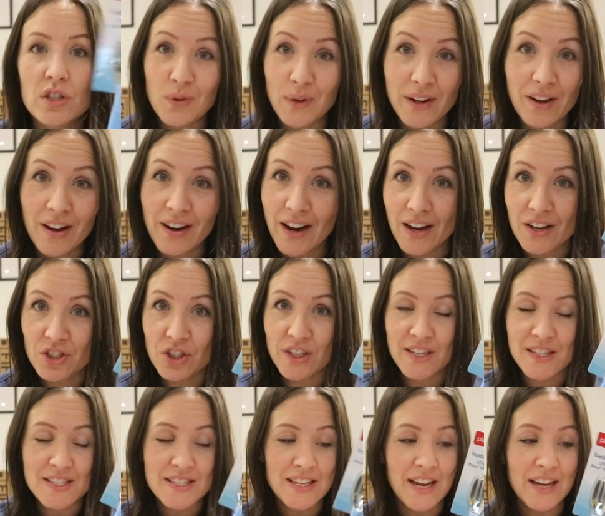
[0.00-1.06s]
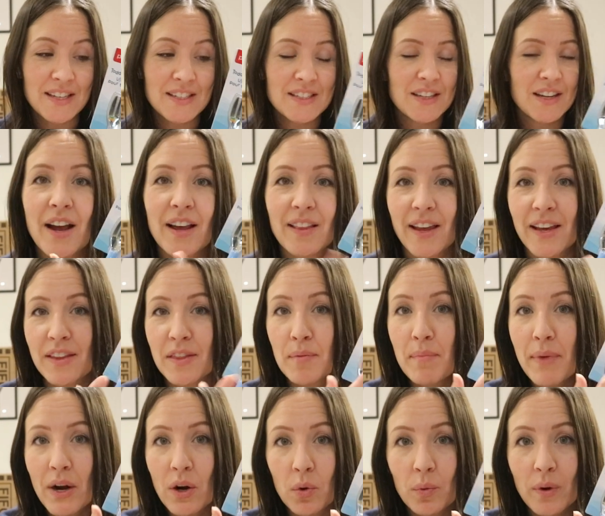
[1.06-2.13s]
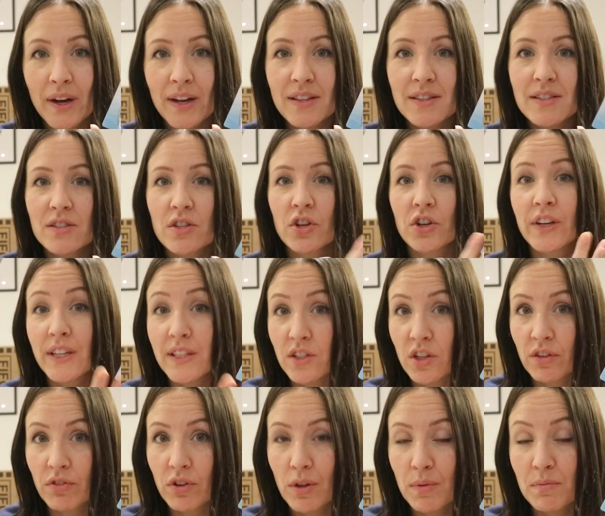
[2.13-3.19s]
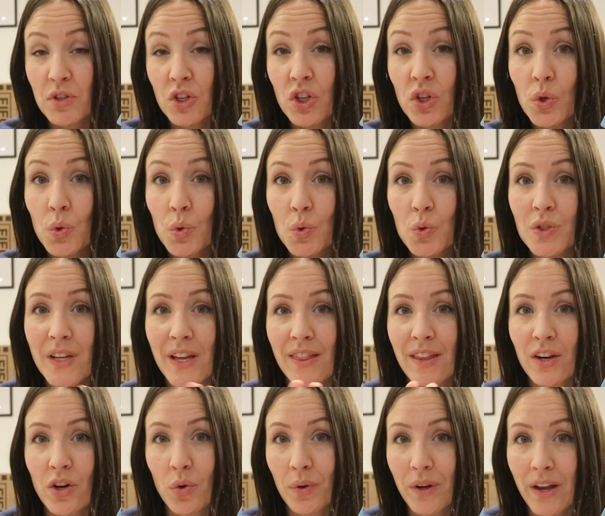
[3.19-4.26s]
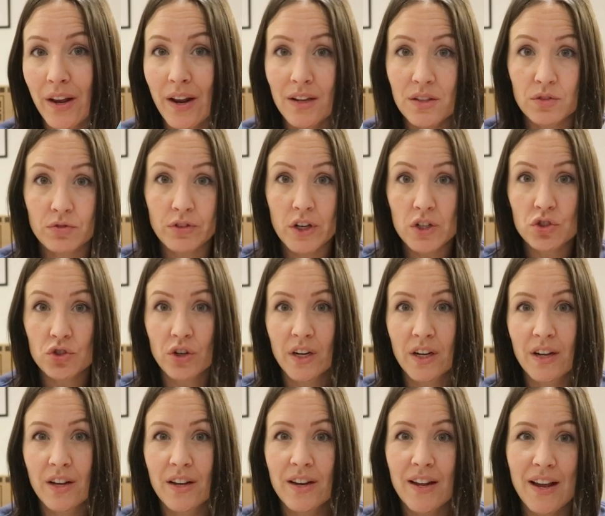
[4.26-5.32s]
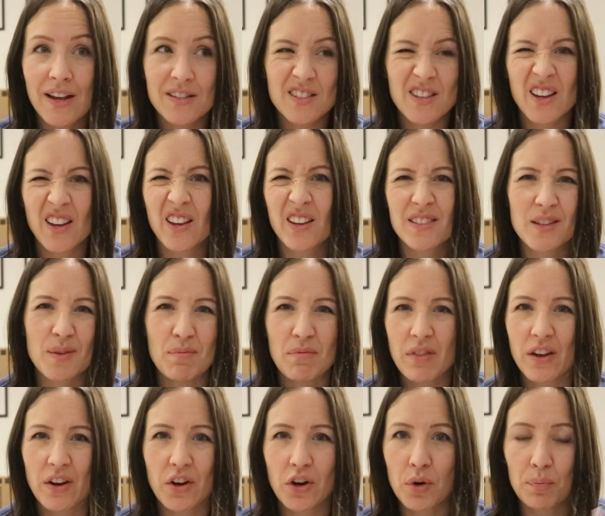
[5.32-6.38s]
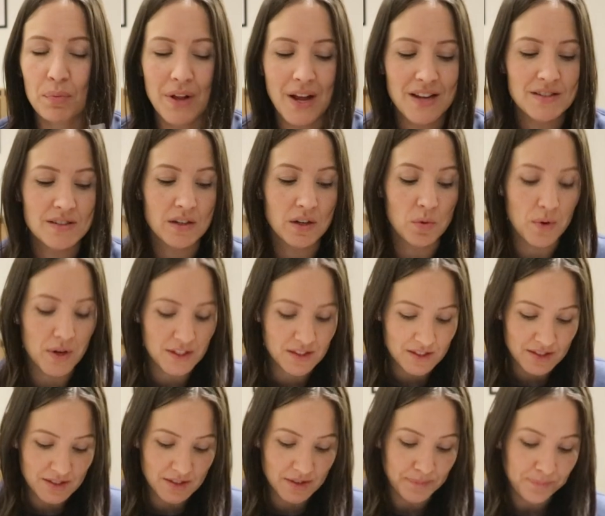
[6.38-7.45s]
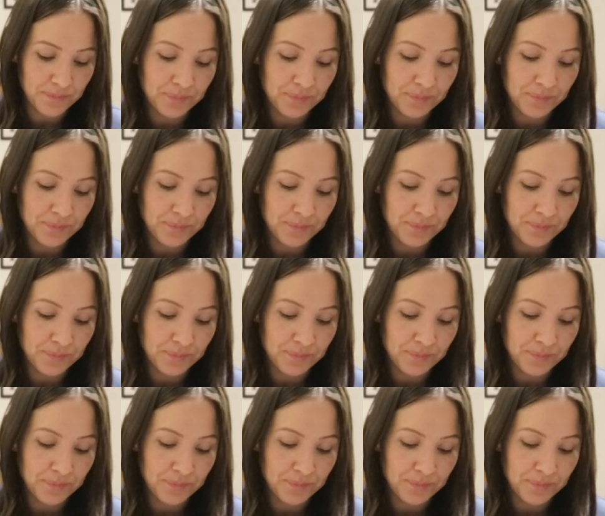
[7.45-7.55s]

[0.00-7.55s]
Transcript: So I got Ashton a set. I like the metal ones. They're easier for them to use and they don't get as frustrated as like some thicker plastic ones.